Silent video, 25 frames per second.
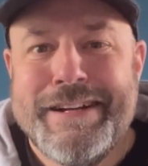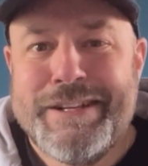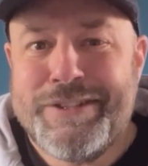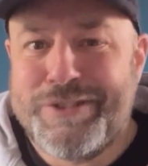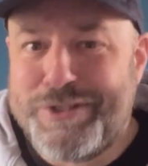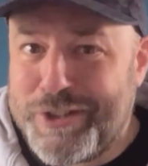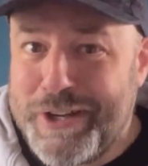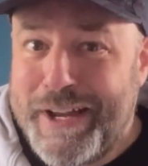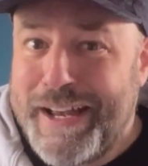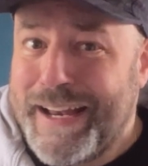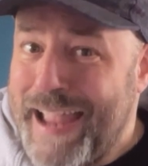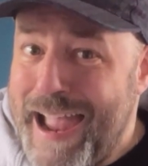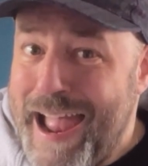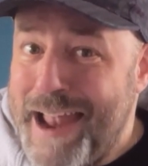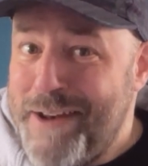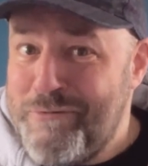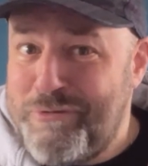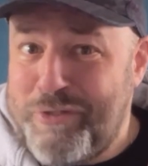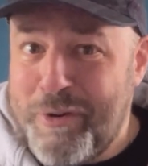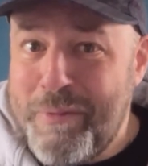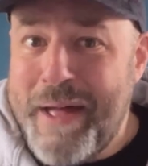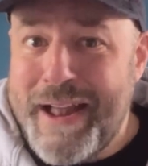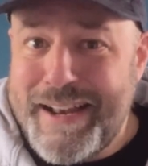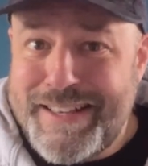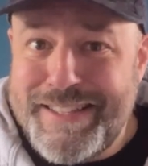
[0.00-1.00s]
So
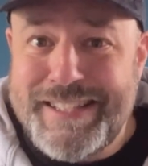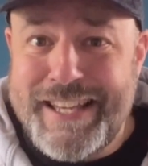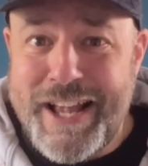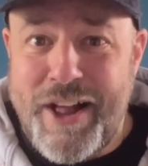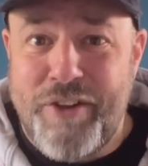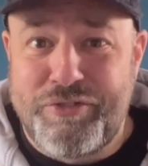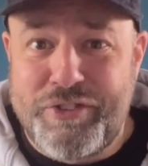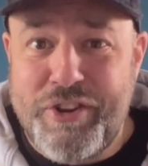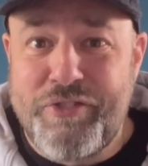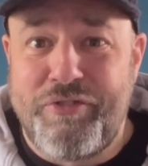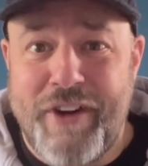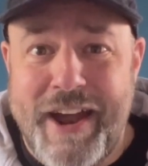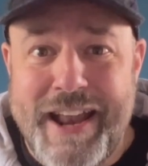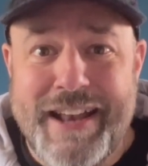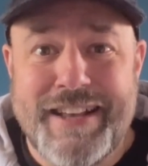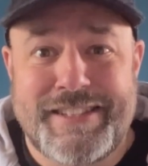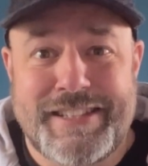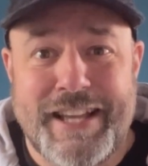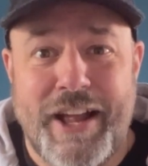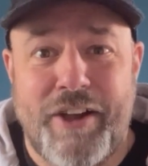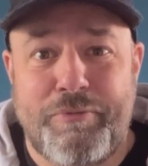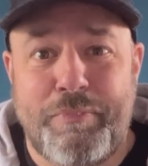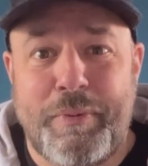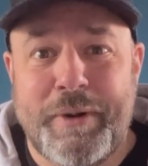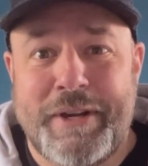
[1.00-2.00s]
again, from that self-defense,
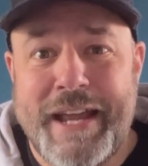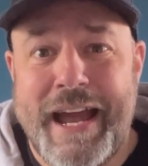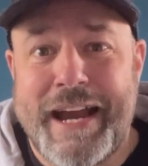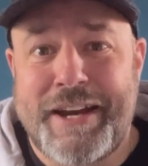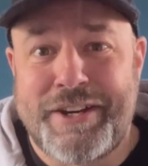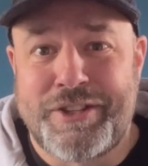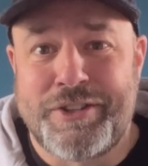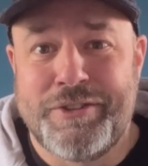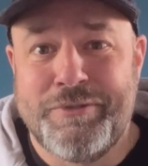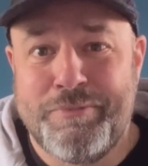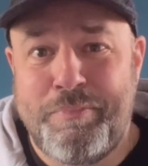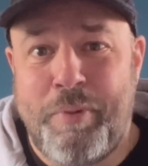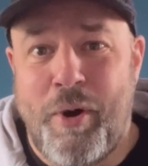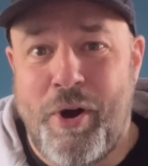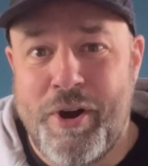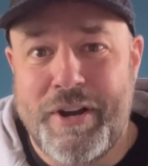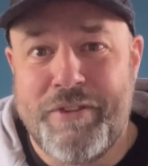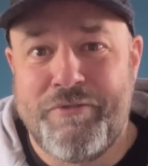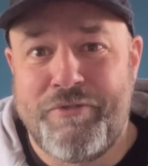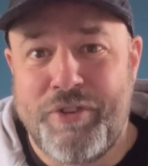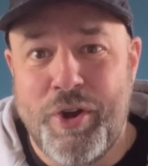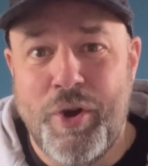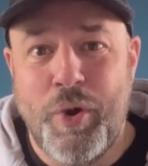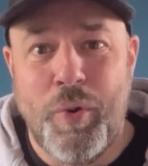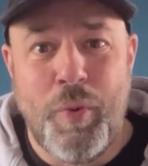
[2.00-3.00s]
self-protection
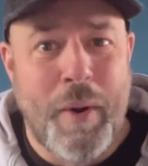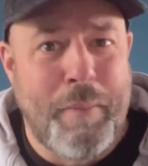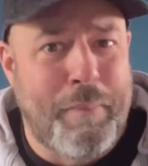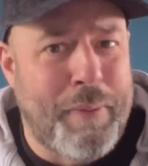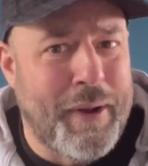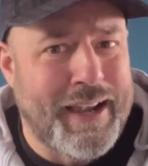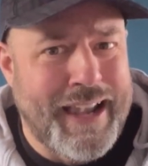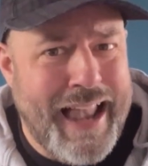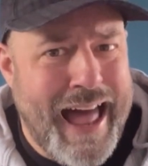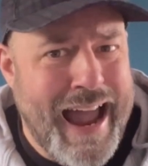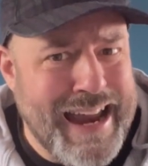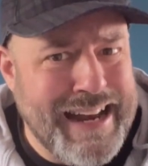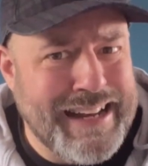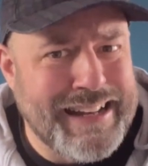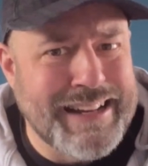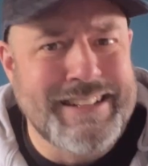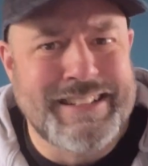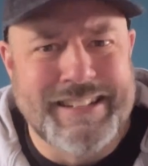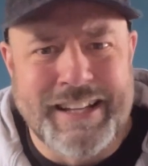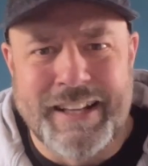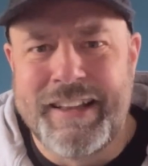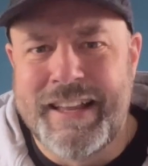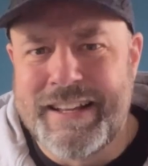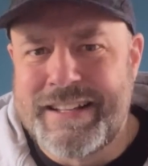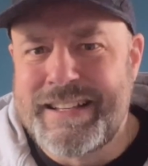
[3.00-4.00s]
point of view, we're polite
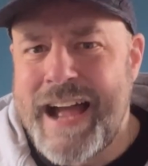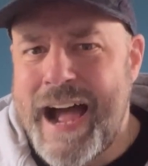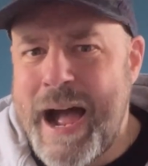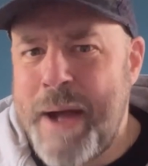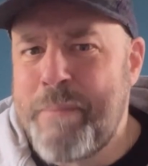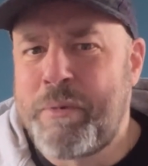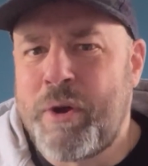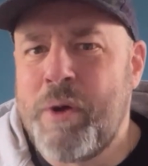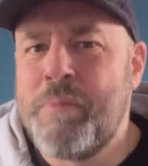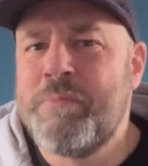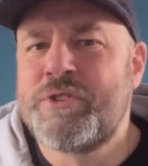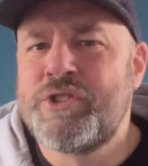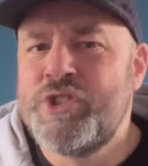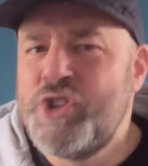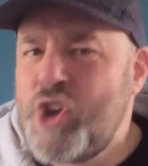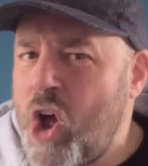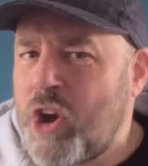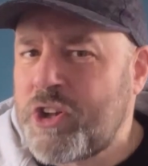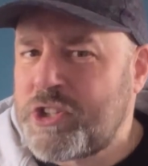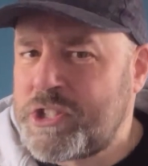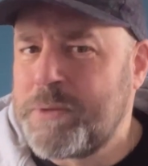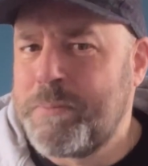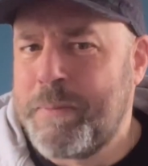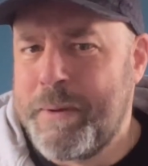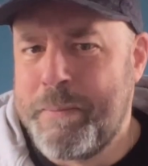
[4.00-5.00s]
until the time comes
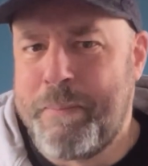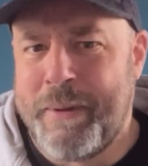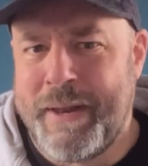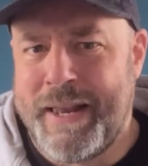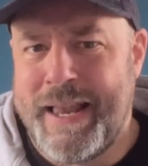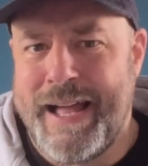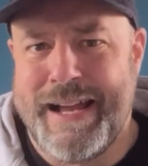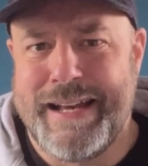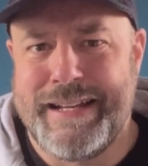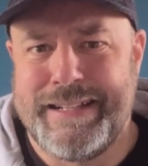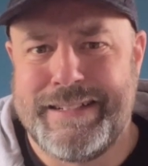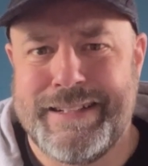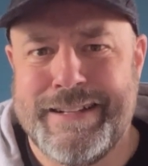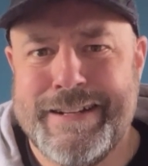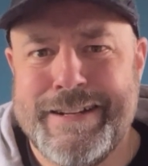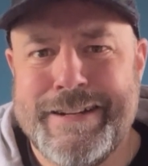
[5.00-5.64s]
not to be polite.